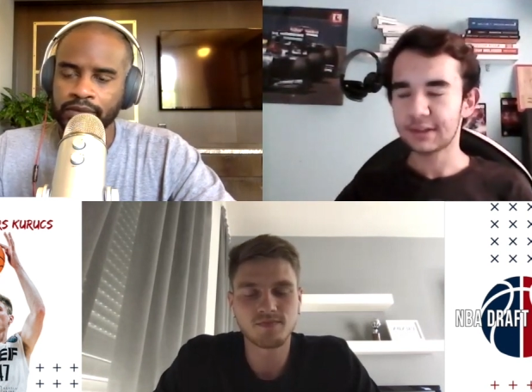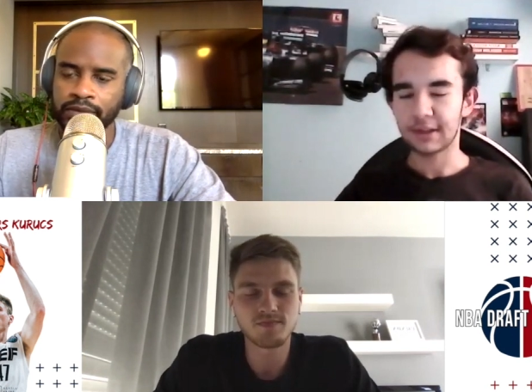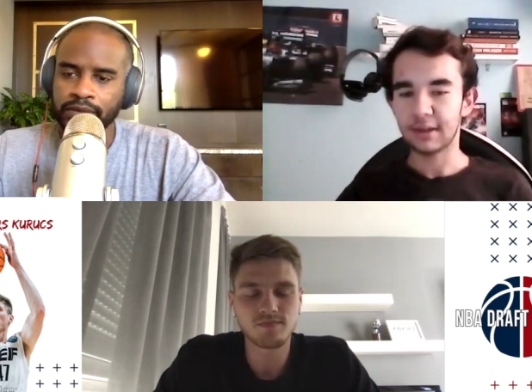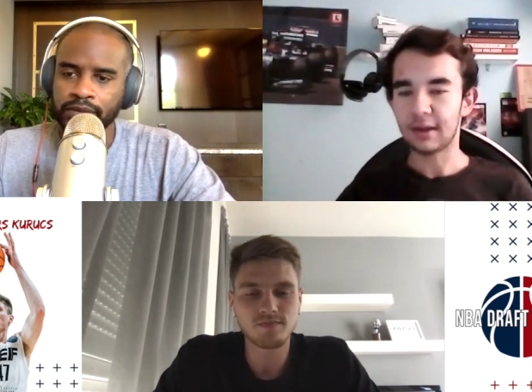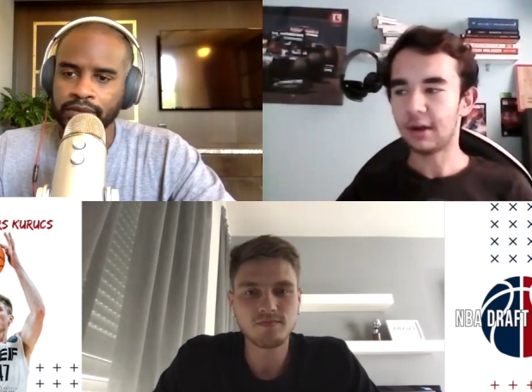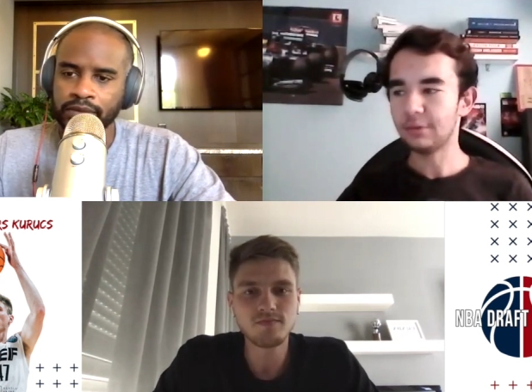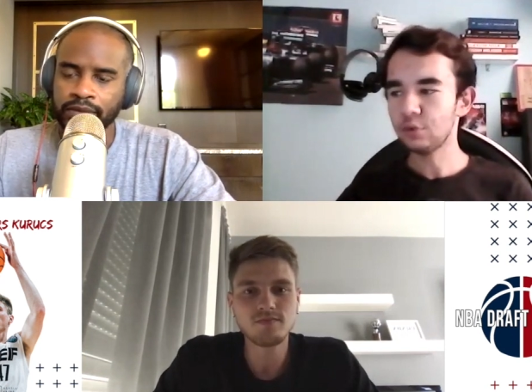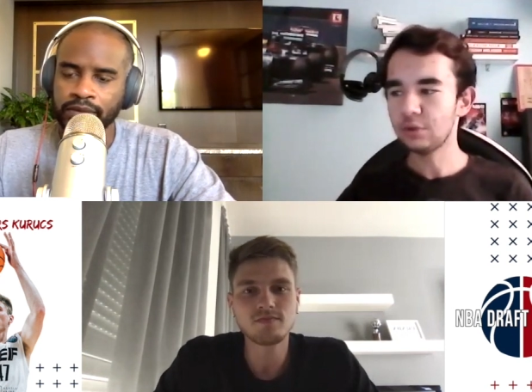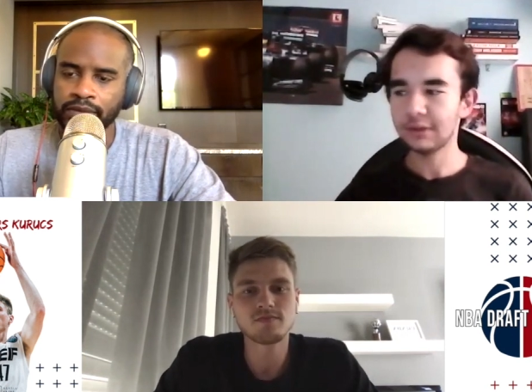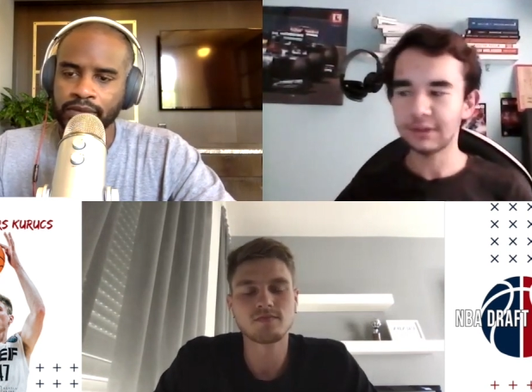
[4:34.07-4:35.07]
Speaker 1: uh, how
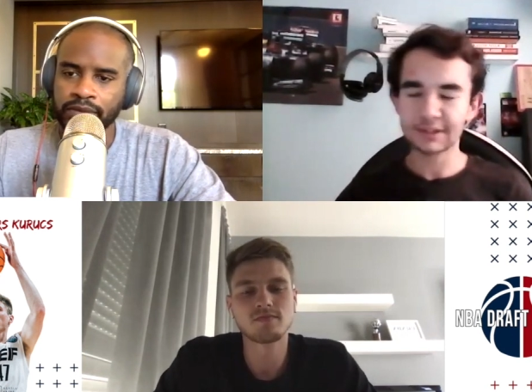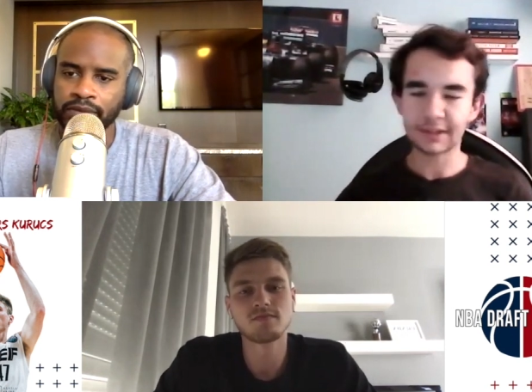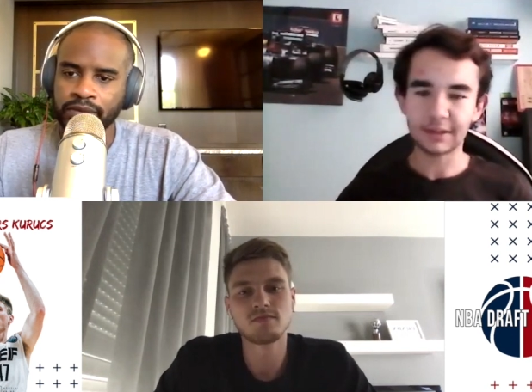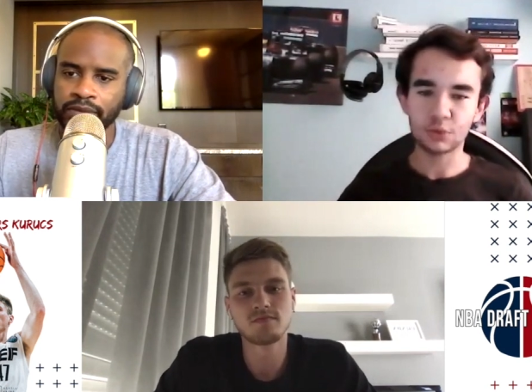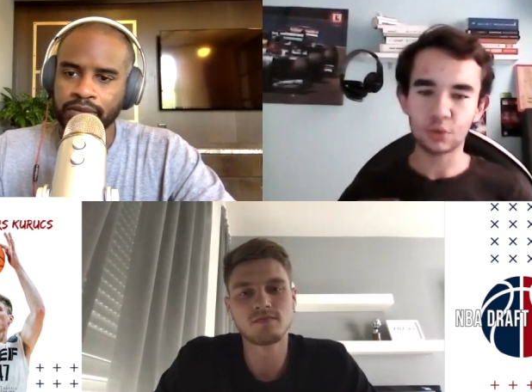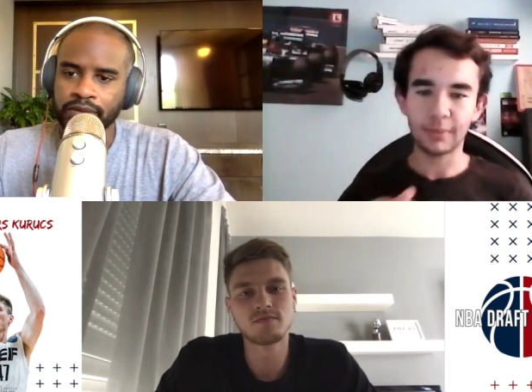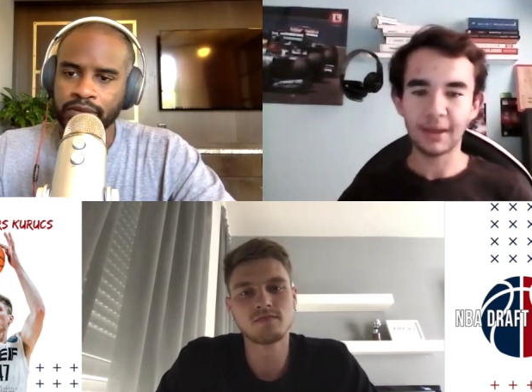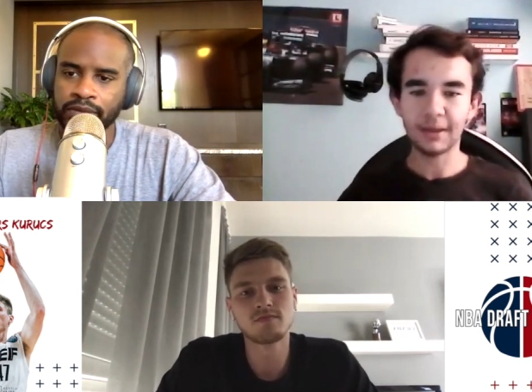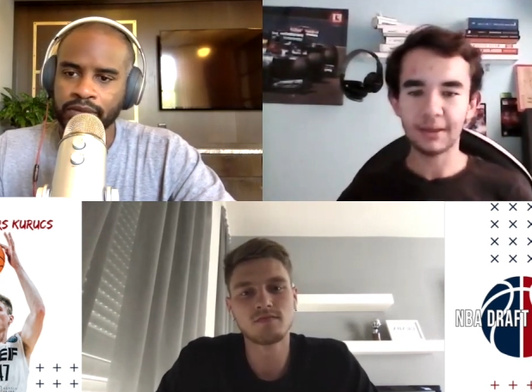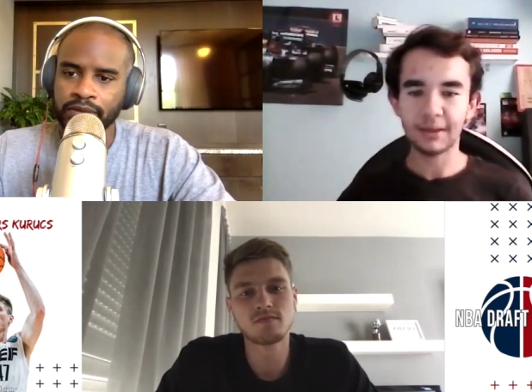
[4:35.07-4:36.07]
did you decide to
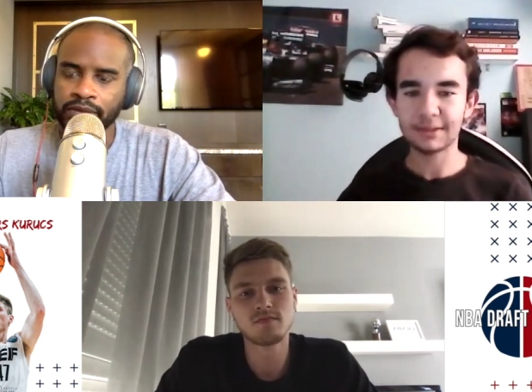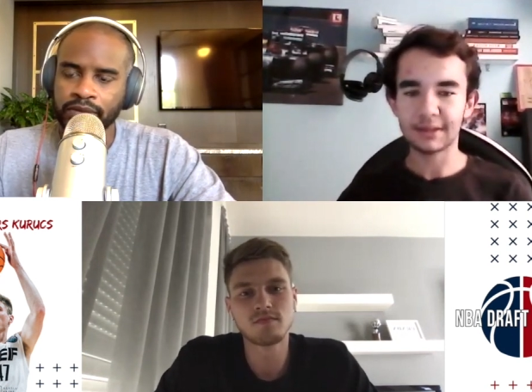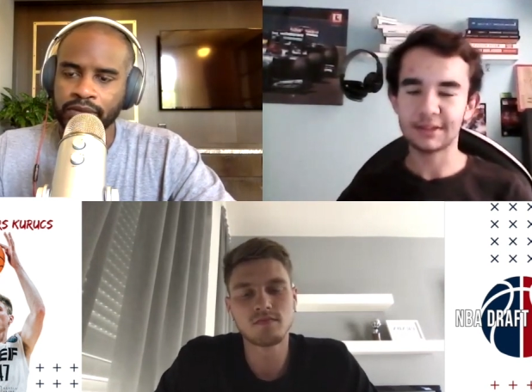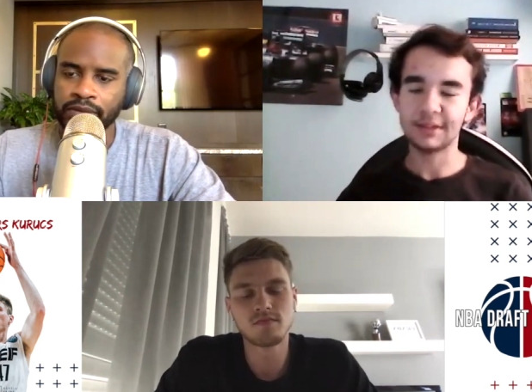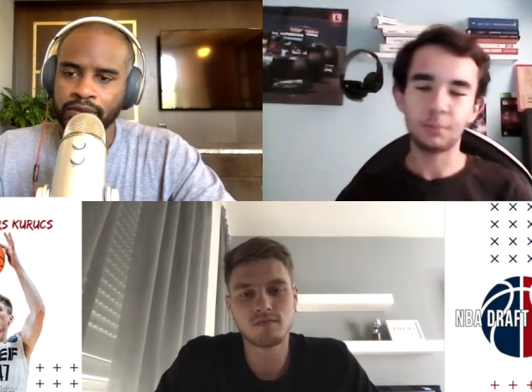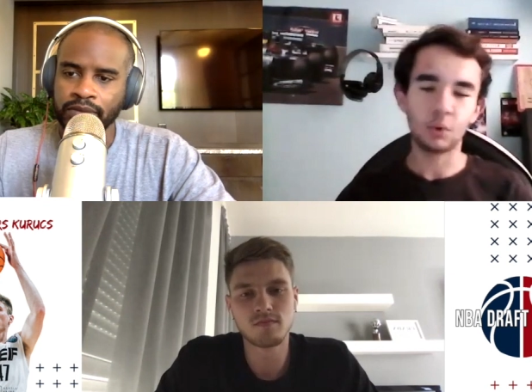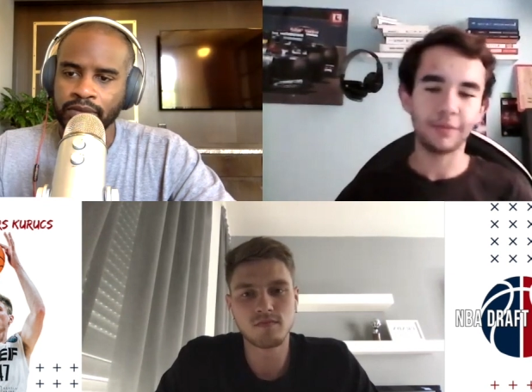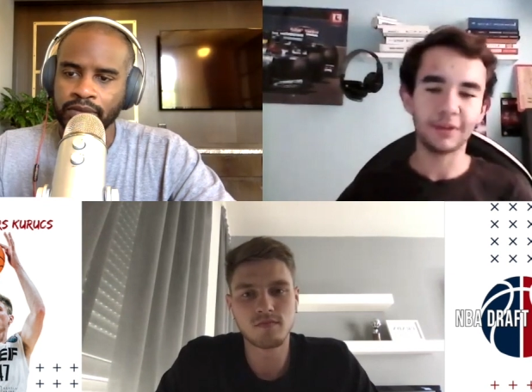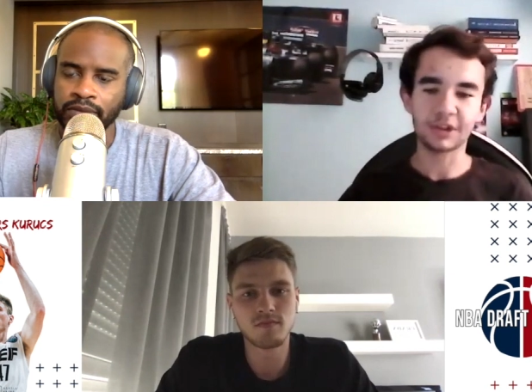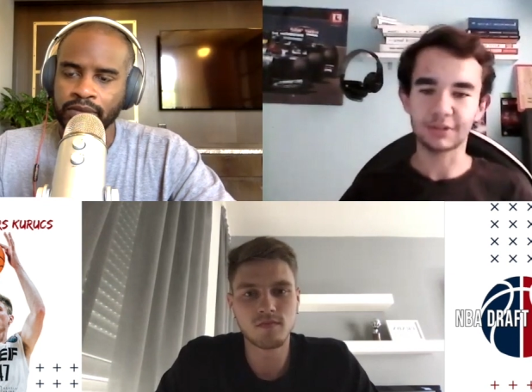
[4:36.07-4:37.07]
make it as a
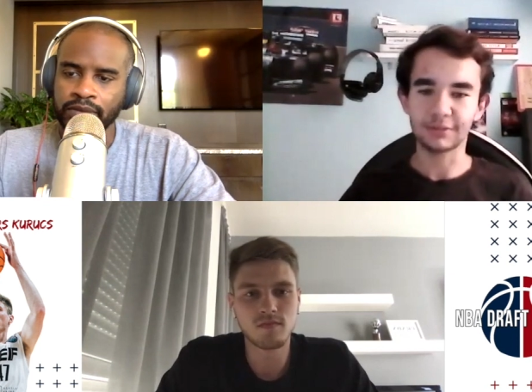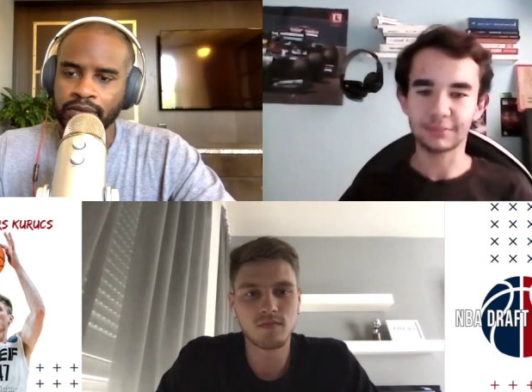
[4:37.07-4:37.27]
profession?